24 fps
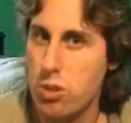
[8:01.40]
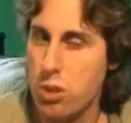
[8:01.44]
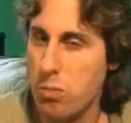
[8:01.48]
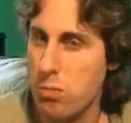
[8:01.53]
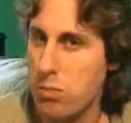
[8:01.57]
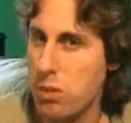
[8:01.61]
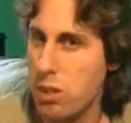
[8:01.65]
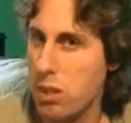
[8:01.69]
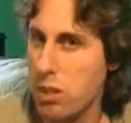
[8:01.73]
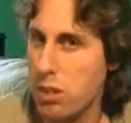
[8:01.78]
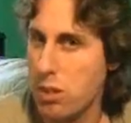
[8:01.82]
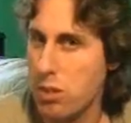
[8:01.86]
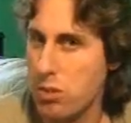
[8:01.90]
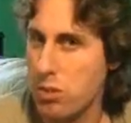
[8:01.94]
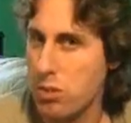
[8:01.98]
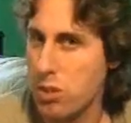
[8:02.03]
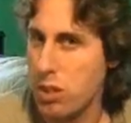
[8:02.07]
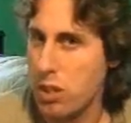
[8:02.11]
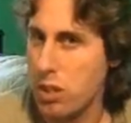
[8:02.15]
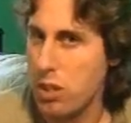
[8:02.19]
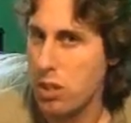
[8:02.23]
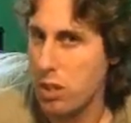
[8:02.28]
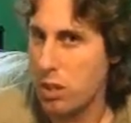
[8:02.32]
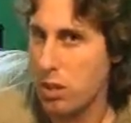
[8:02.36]
you something
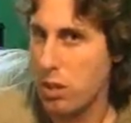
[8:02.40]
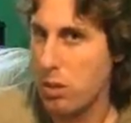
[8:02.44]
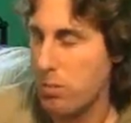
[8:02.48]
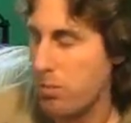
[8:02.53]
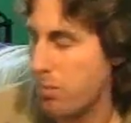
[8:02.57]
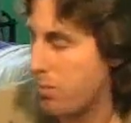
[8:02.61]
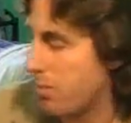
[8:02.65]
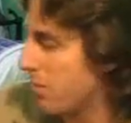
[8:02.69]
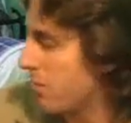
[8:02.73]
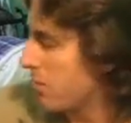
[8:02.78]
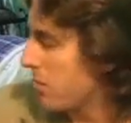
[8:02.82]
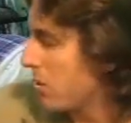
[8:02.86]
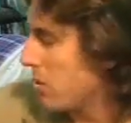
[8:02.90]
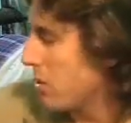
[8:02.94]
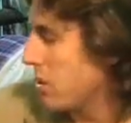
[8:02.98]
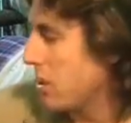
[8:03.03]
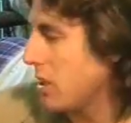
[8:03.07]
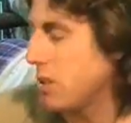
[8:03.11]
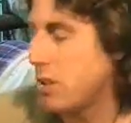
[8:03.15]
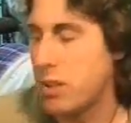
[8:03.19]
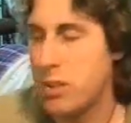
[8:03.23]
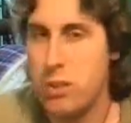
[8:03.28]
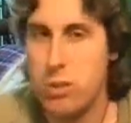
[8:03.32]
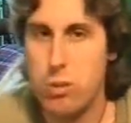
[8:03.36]
else that you
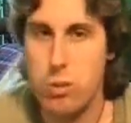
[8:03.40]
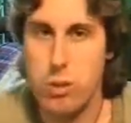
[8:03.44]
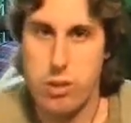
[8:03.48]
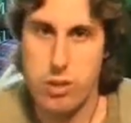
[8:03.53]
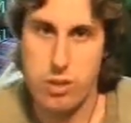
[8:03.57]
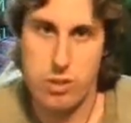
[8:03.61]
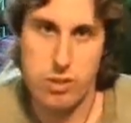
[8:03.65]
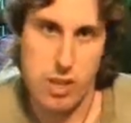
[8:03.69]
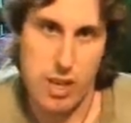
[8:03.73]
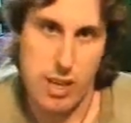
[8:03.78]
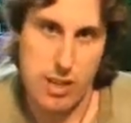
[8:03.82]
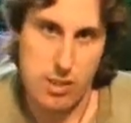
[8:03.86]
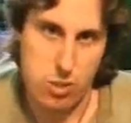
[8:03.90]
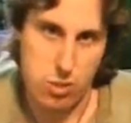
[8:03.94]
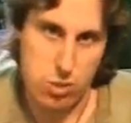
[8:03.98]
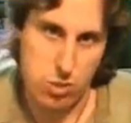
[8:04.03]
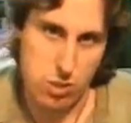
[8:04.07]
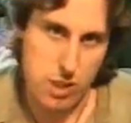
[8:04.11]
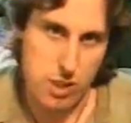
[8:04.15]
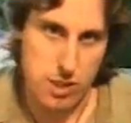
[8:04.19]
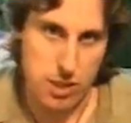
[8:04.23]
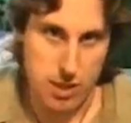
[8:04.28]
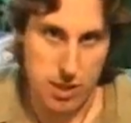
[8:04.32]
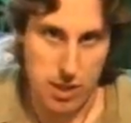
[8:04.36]
need to do with this
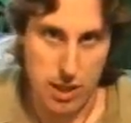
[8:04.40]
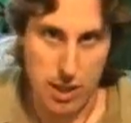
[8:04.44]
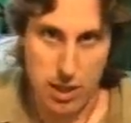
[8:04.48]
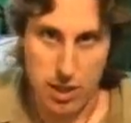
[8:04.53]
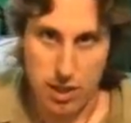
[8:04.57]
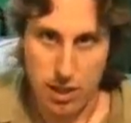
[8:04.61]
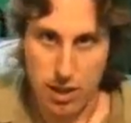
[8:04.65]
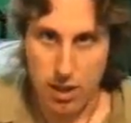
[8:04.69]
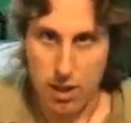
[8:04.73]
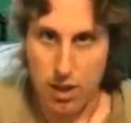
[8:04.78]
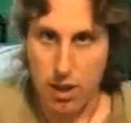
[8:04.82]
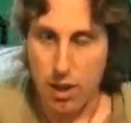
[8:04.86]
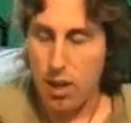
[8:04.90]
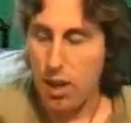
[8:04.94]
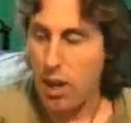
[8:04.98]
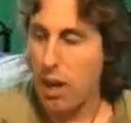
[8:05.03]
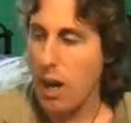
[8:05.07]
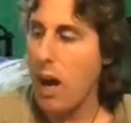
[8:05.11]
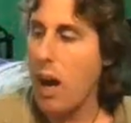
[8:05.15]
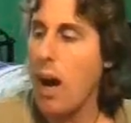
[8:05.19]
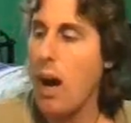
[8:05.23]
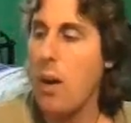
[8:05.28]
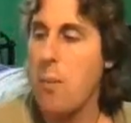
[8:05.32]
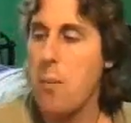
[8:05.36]
astral entity.
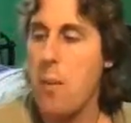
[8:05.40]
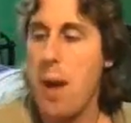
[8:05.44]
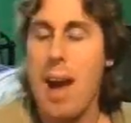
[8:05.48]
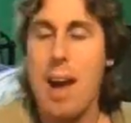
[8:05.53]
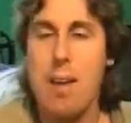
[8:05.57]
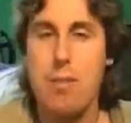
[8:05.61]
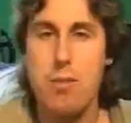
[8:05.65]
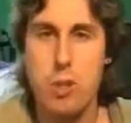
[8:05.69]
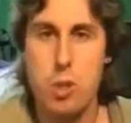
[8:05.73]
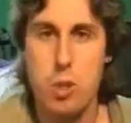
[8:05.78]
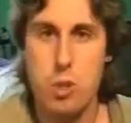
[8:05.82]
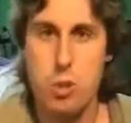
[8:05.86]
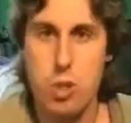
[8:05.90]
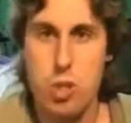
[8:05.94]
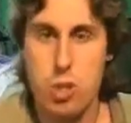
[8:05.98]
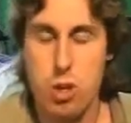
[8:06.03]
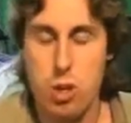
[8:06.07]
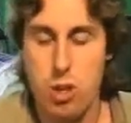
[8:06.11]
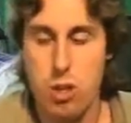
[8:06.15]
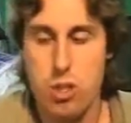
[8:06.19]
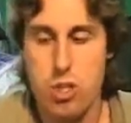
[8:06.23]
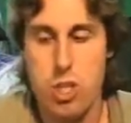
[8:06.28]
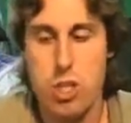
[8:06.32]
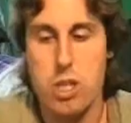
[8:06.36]
After you
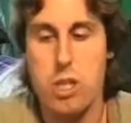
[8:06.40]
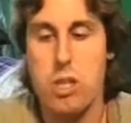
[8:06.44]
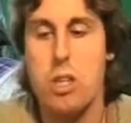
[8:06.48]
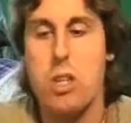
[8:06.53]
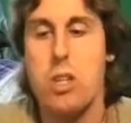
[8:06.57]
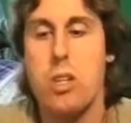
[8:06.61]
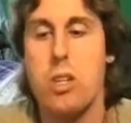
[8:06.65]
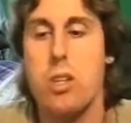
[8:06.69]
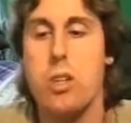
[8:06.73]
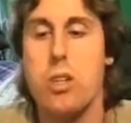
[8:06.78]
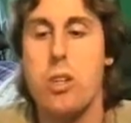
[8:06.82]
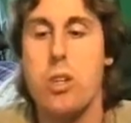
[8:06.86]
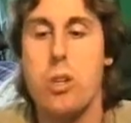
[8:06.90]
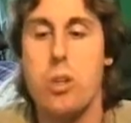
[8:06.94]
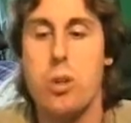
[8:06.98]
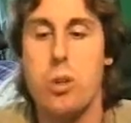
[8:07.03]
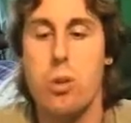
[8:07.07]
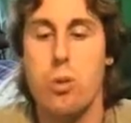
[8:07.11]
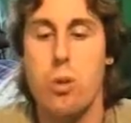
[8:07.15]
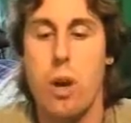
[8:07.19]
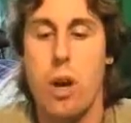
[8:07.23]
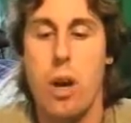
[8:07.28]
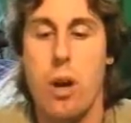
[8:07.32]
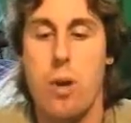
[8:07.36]
charge it,
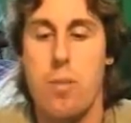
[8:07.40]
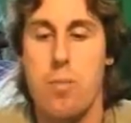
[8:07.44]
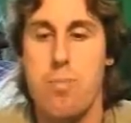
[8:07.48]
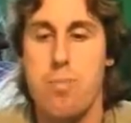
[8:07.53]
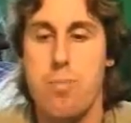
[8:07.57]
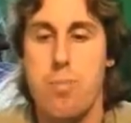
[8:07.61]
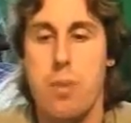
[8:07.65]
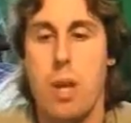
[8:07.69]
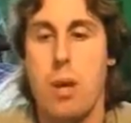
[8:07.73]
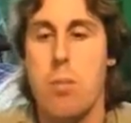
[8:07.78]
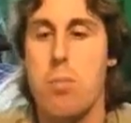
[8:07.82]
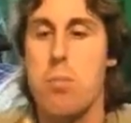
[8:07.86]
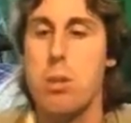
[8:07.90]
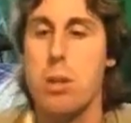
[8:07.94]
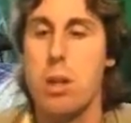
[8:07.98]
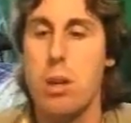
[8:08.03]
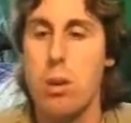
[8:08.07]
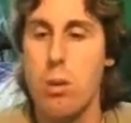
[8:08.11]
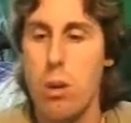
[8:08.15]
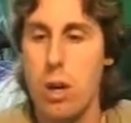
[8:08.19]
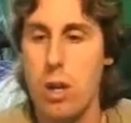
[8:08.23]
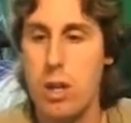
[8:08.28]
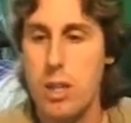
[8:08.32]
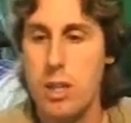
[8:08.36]
you
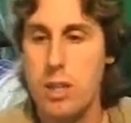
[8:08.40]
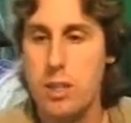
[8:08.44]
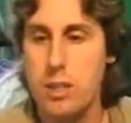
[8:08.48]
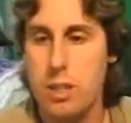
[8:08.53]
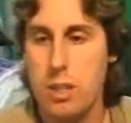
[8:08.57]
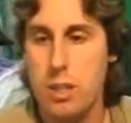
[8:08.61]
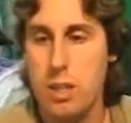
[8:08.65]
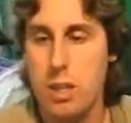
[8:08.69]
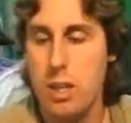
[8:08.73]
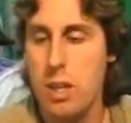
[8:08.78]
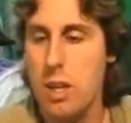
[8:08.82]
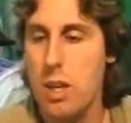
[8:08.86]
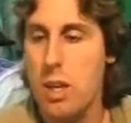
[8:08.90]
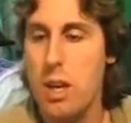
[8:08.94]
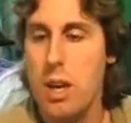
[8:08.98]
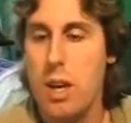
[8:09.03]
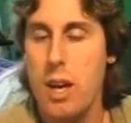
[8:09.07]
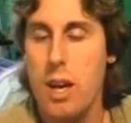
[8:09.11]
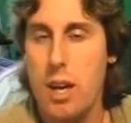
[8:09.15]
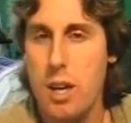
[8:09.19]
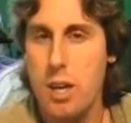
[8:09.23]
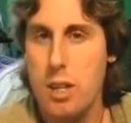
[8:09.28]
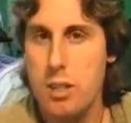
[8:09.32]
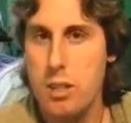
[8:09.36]
blow on it
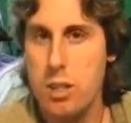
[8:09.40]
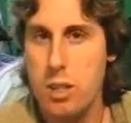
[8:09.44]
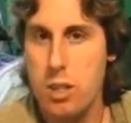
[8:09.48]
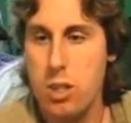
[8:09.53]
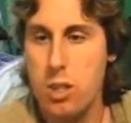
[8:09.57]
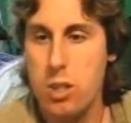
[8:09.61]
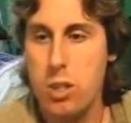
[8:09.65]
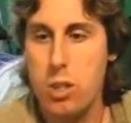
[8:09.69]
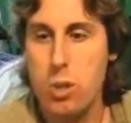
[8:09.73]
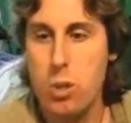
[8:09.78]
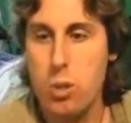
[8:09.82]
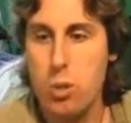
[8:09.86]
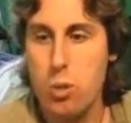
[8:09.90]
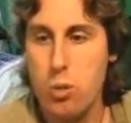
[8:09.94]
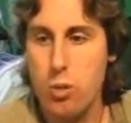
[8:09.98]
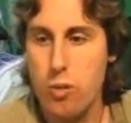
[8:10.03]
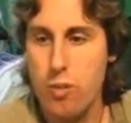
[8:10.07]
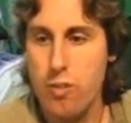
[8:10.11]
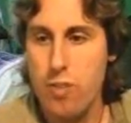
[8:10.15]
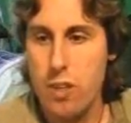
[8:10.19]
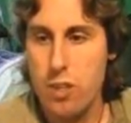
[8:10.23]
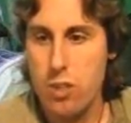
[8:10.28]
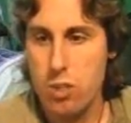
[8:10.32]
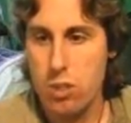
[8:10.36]
and
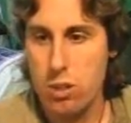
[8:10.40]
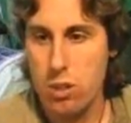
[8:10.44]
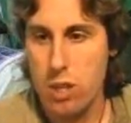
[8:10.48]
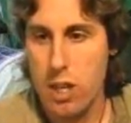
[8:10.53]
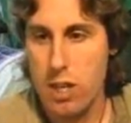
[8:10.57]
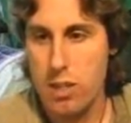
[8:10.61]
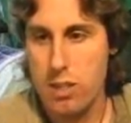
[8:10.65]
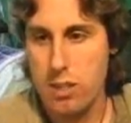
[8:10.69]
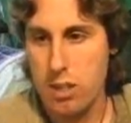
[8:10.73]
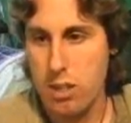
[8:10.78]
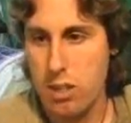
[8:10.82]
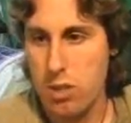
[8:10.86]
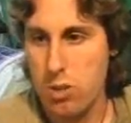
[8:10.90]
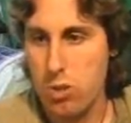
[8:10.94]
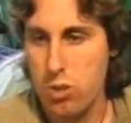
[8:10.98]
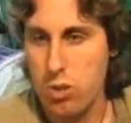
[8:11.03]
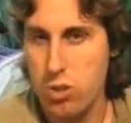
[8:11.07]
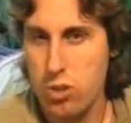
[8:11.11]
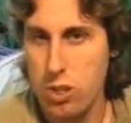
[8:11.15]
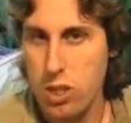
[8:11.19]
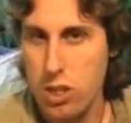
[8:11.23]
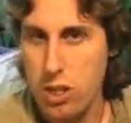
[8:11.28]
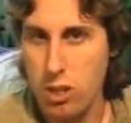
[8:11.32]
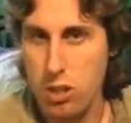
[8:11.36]
you visualize it.
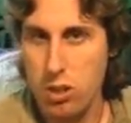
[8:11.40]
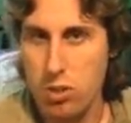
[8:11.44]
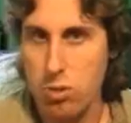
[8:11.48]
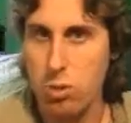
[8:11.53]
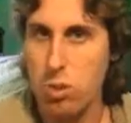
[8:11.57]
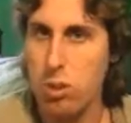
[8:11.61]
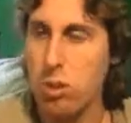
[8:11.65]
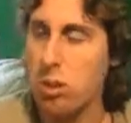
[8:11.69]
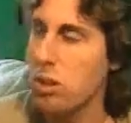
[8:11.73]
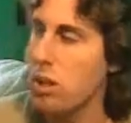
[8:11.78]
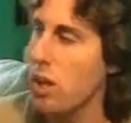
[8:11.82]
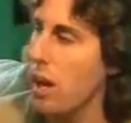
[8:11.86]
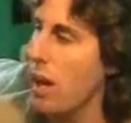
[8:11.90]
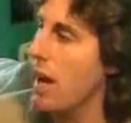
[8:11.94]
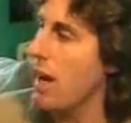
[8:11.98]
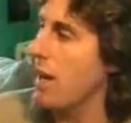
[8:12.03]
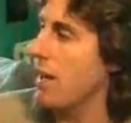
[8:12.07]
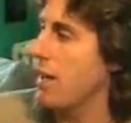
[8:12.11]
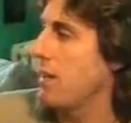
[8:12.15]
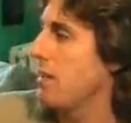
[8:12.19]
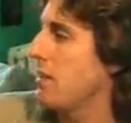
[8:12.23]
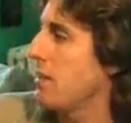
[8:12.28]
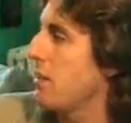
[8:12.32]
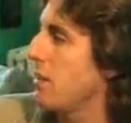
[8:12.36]
You look
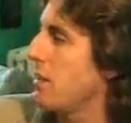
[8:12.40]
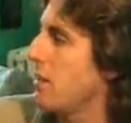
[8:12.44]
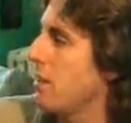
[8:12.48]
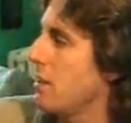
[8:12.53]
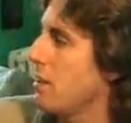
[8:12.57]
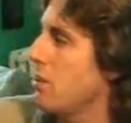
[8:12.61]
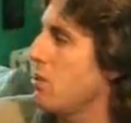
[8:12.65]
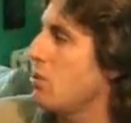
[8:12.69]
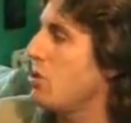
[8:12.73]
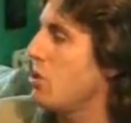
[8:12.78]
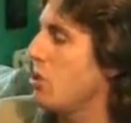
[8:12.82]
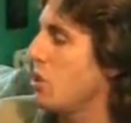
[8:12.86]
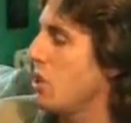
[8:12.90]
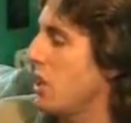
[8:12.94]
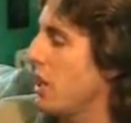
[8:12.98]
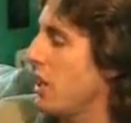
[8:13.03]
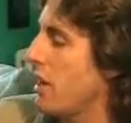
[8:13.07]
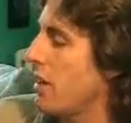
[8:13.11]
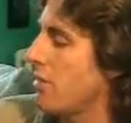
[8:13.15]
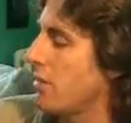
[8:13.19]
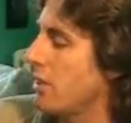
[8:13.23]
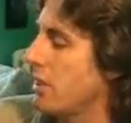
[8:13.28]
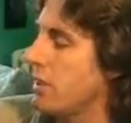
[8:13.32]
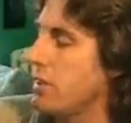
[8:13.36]
at it, you see
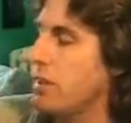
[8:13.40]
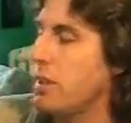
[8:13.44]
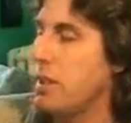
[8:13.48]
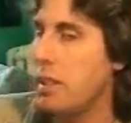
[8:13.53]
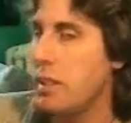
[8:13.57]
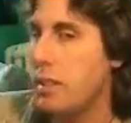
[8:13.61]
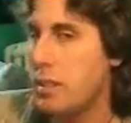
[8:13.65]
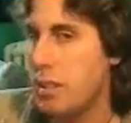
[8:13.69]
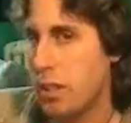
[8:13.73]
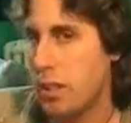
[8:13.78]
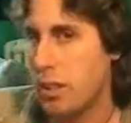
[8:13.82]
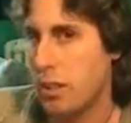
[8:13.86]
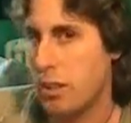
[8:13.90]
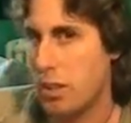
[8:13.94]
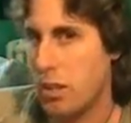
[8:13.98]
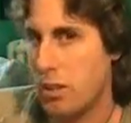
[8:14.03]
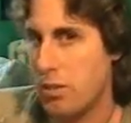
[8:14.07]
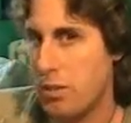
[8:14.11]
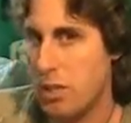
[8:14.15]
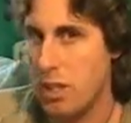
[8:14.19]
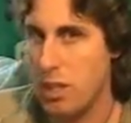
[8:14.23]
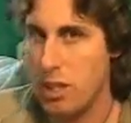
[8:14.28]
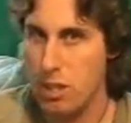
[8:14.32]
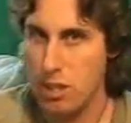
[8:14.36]
every detail
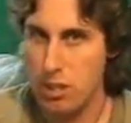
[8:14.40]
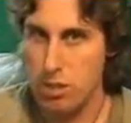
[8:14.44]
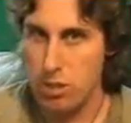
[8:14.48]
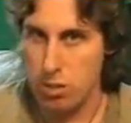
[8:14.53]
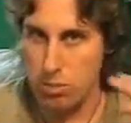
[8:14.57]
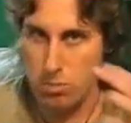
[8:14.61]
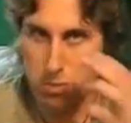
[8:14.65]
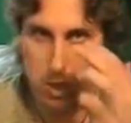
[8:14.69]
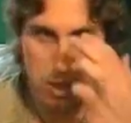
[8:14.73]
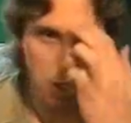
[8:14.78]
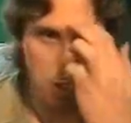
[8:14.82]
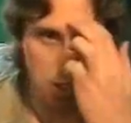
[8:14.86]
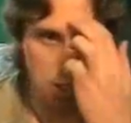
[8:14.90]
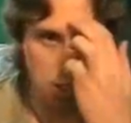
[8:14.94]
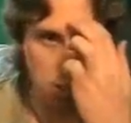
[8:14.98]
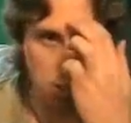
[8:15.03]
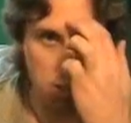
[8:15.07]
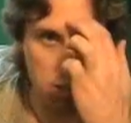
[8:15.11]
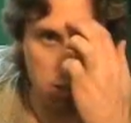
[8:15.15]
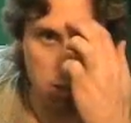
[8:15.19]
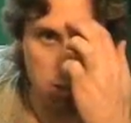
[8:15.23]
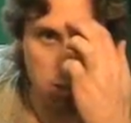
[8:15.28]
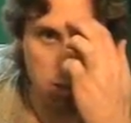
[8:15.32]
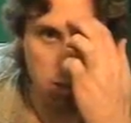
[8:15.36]
of it in your
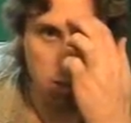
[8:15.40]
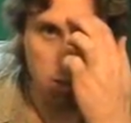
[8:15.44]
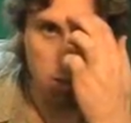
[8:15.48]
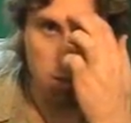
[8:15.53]
mind.